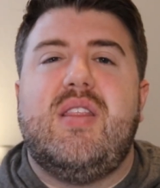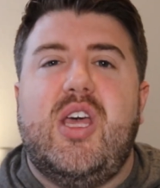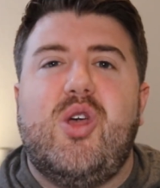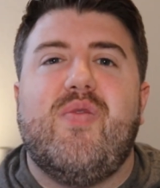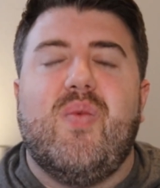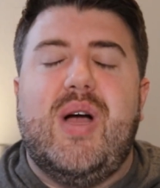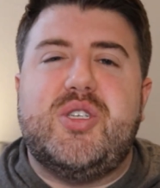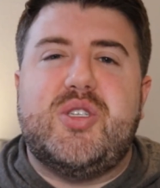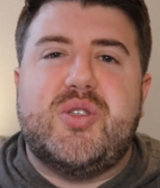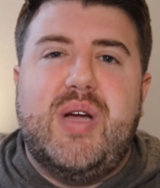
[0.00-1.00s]
thank you for
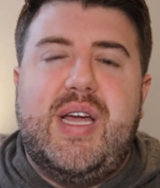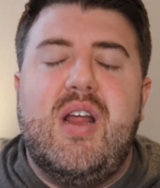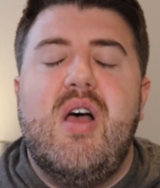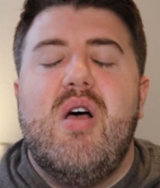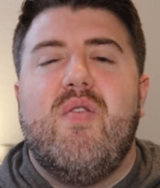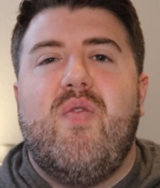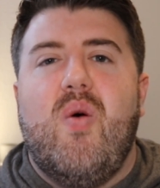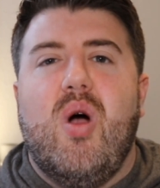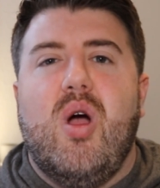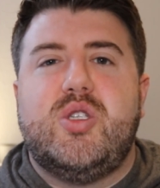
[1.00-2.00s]
registering
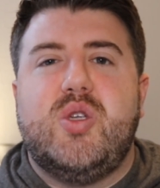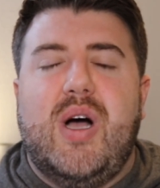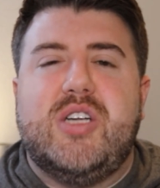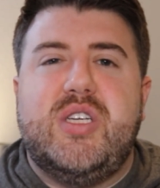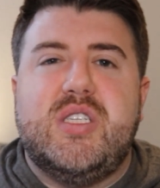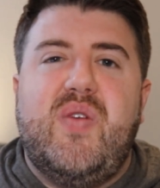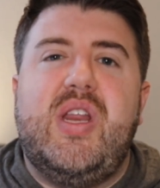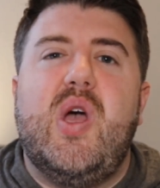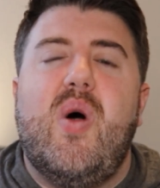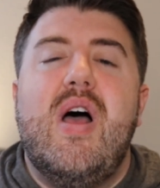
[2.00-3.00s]
to watch this
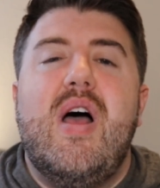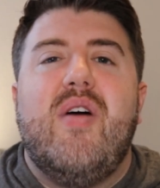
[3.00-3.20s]
video.